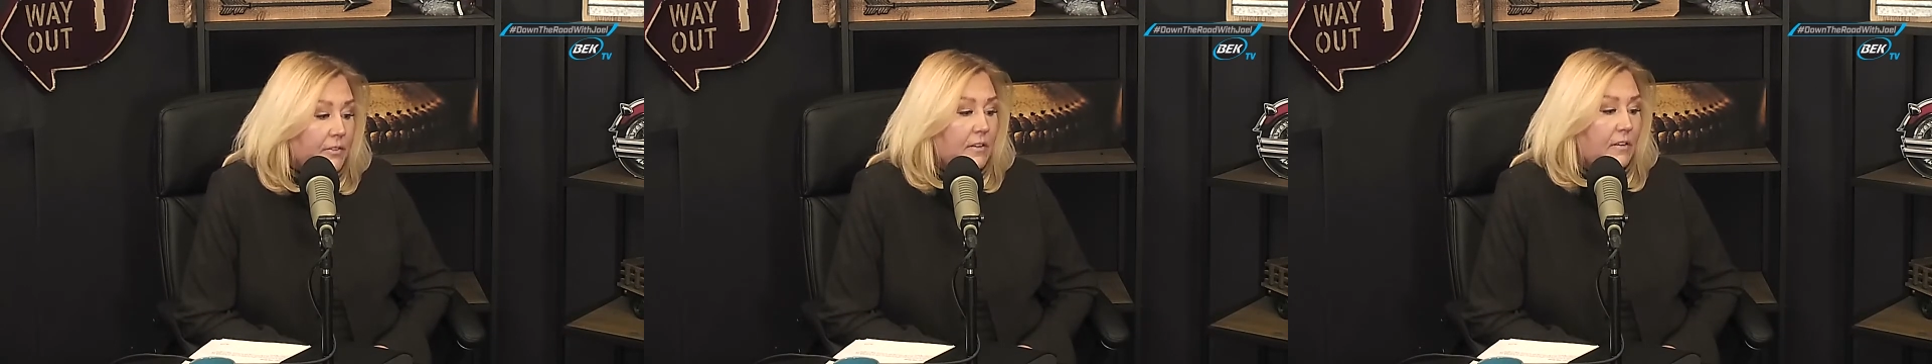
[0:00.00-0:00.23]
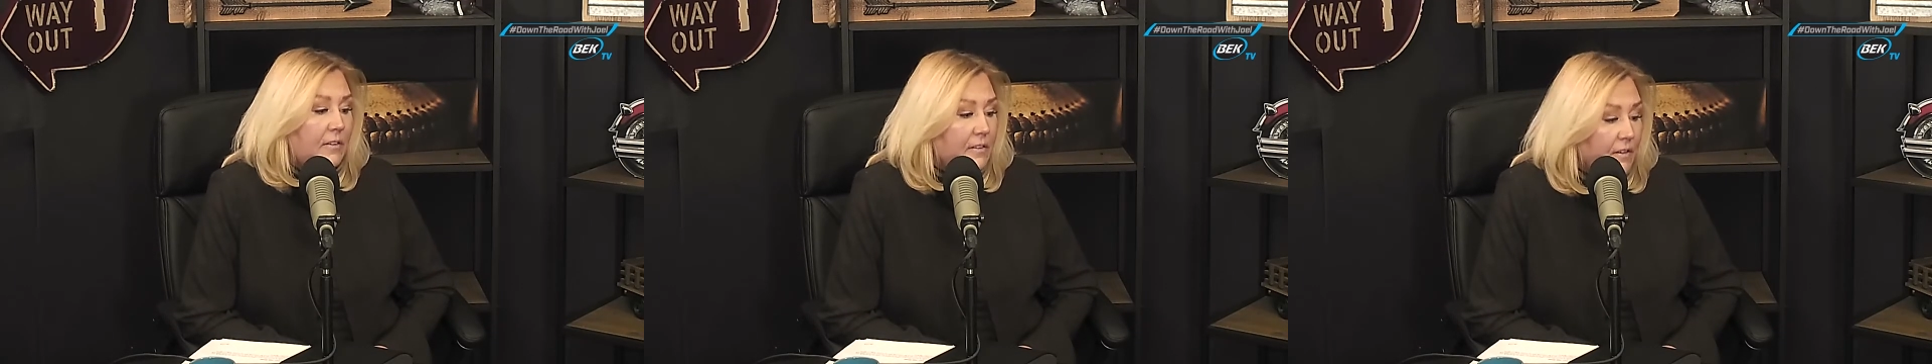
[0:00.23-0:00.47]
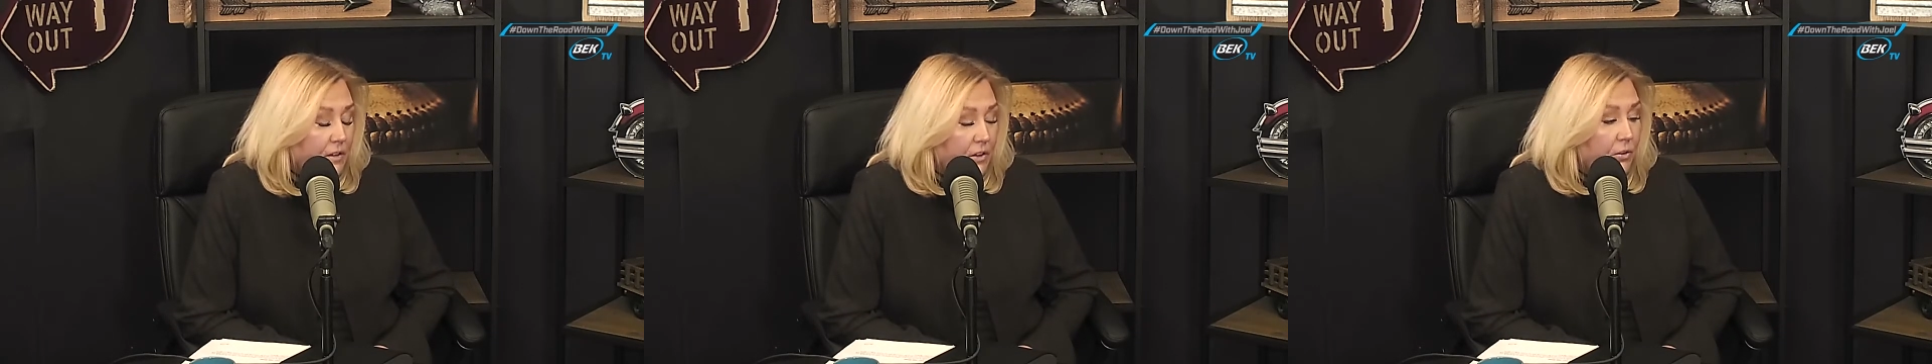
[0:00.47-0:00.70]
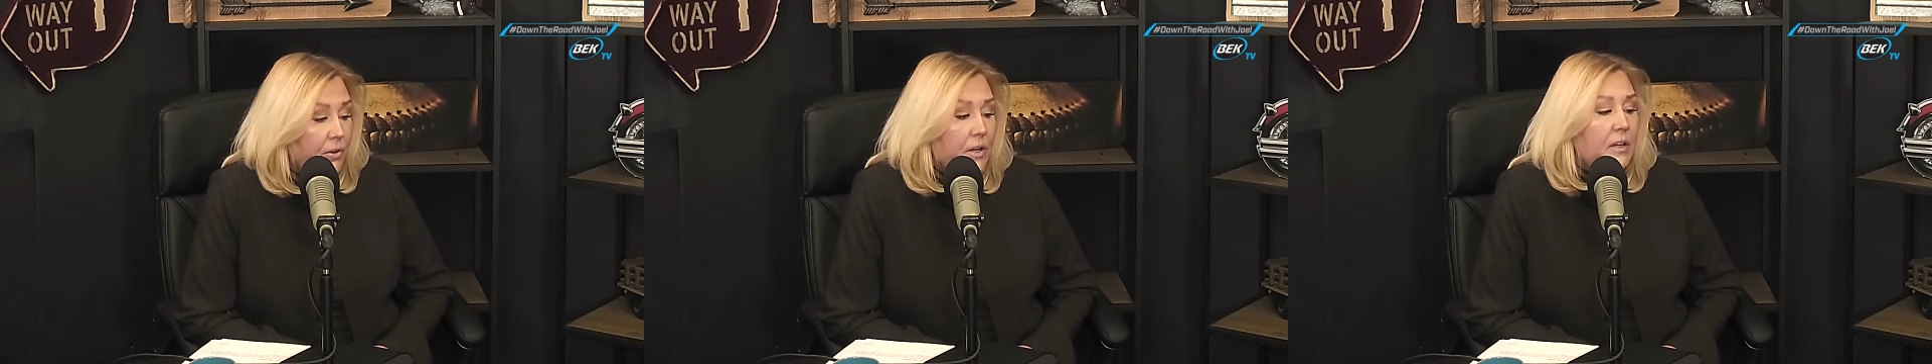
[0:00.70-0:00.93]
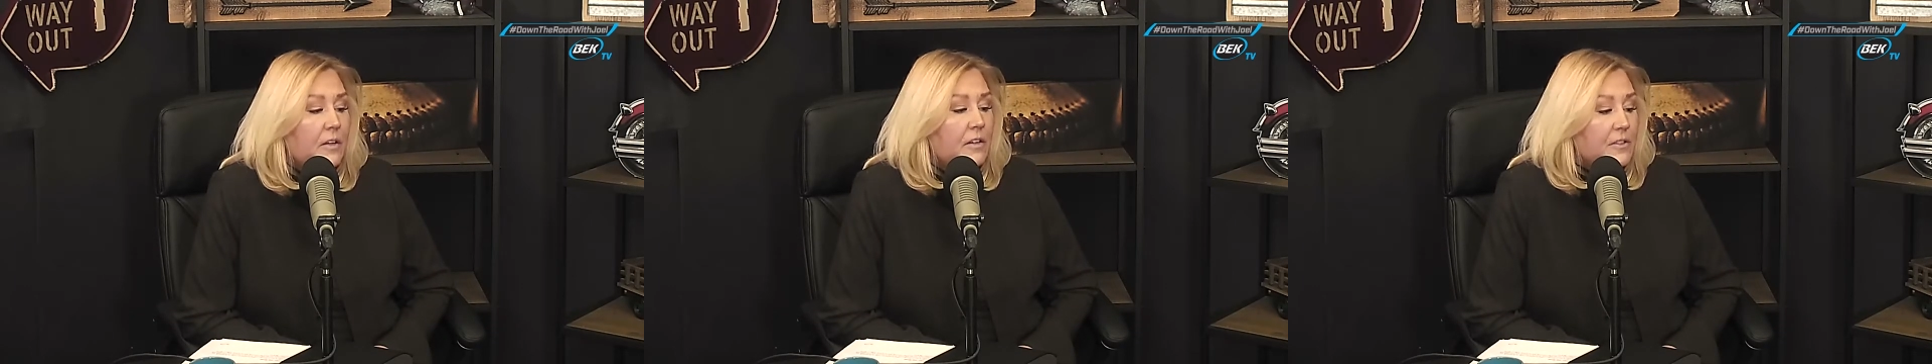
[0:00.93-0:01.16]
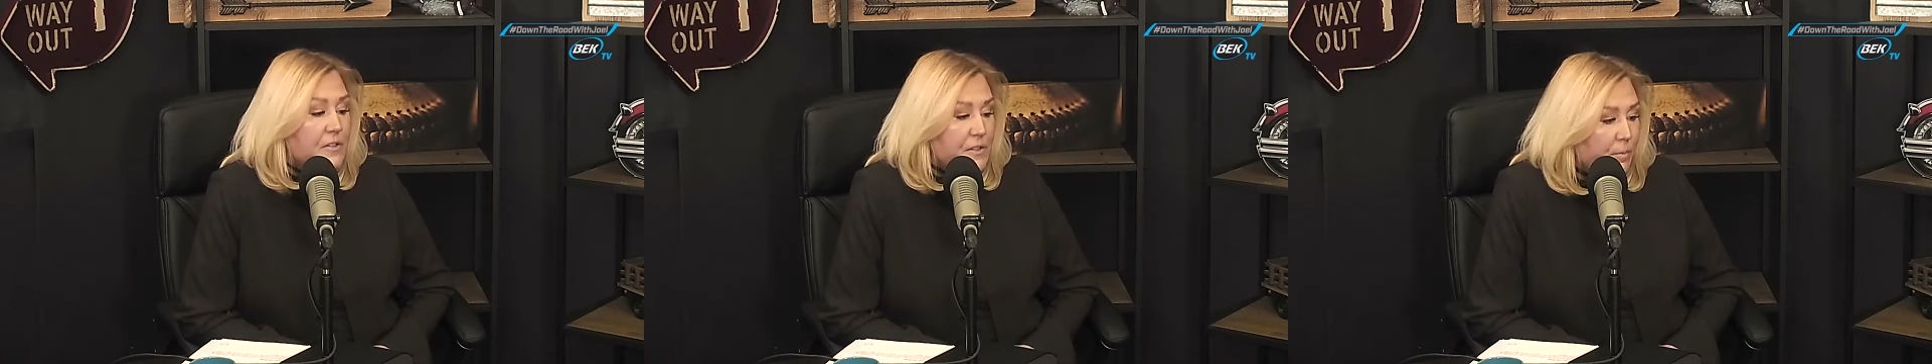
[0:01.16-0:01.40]
to continue
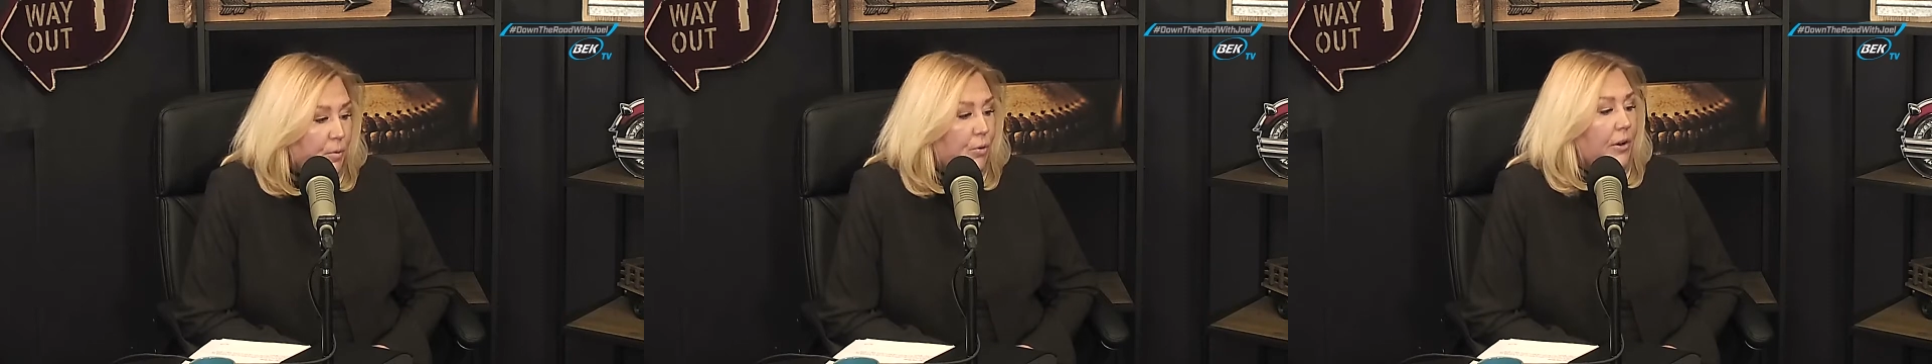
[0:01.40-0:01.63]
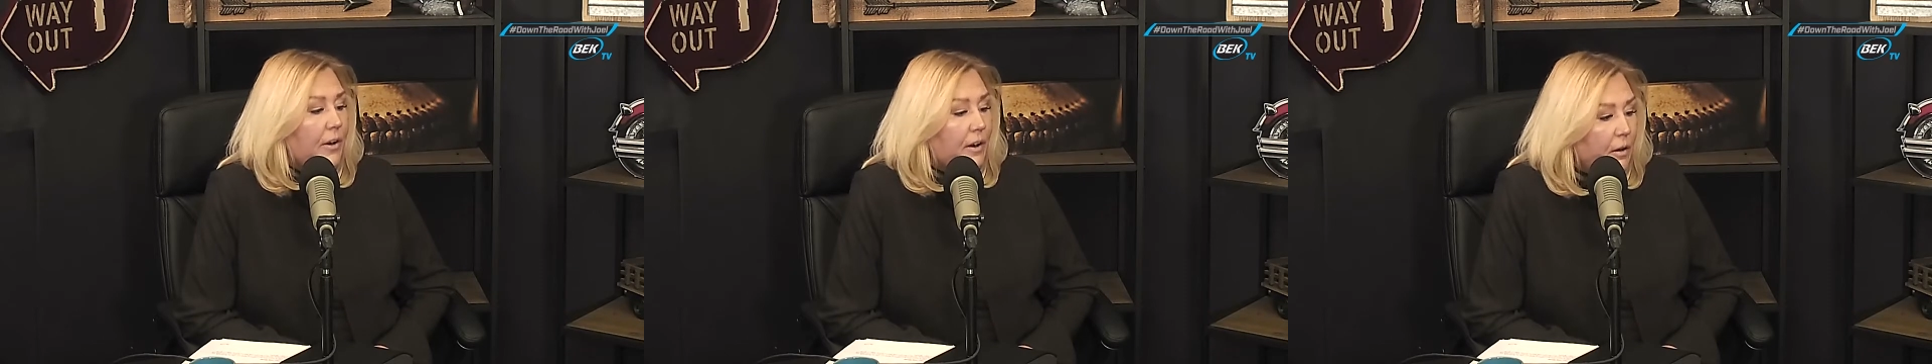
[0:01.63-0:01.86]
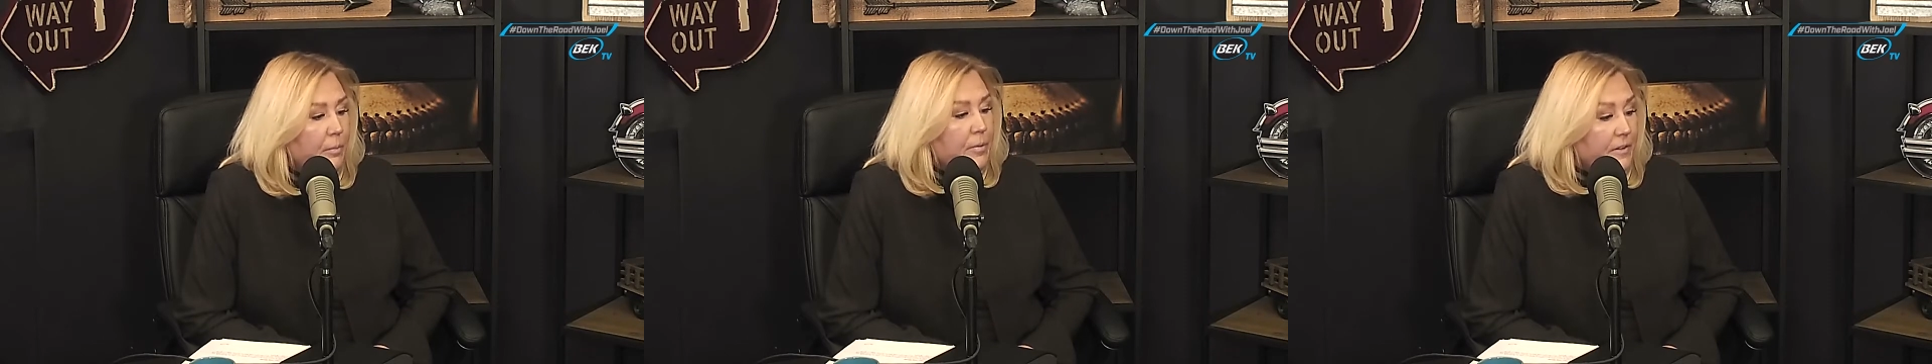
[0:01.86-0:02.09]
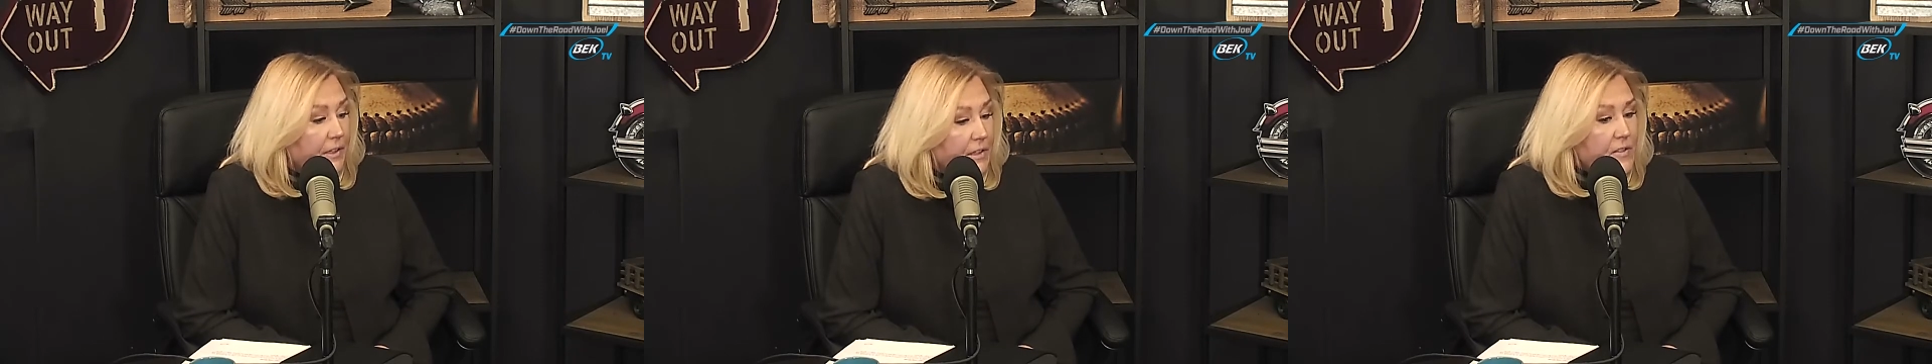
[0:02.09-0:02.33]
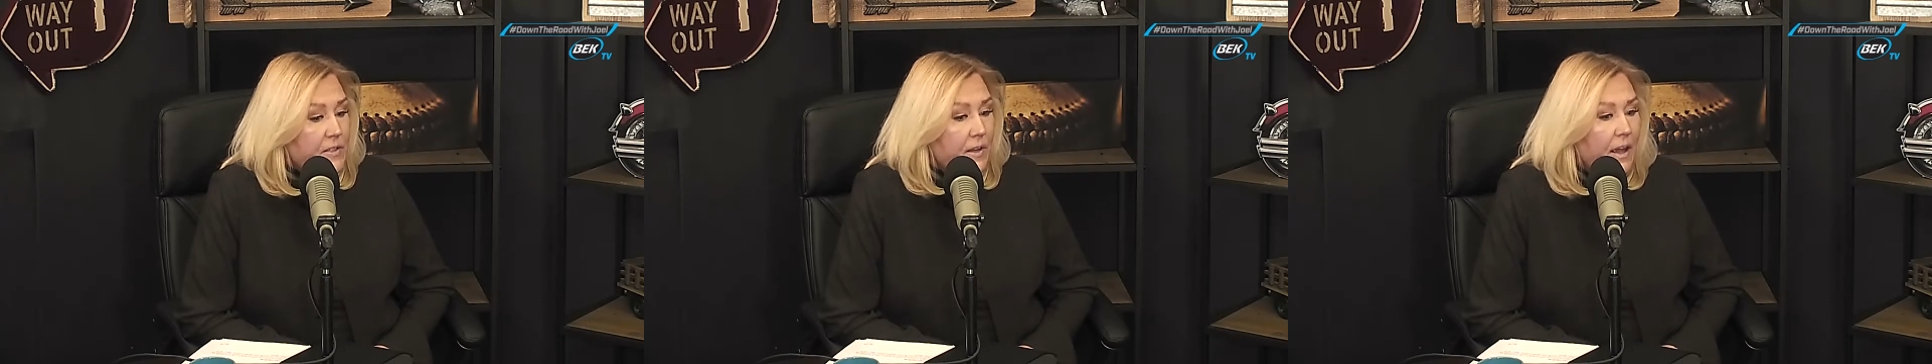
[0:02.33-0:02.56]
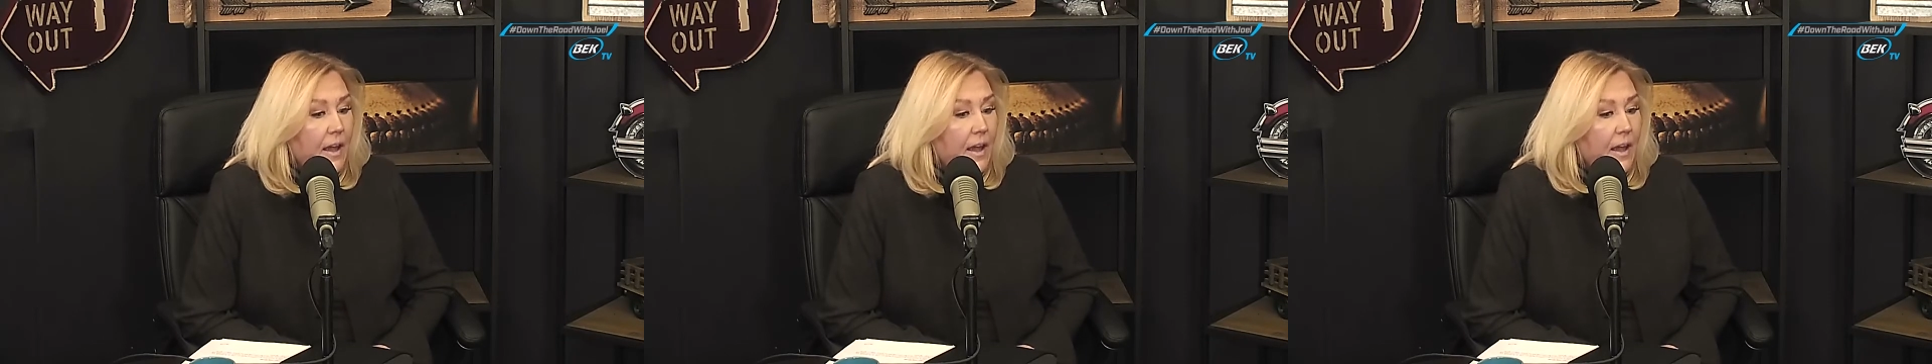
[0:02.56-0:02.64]
to support our police.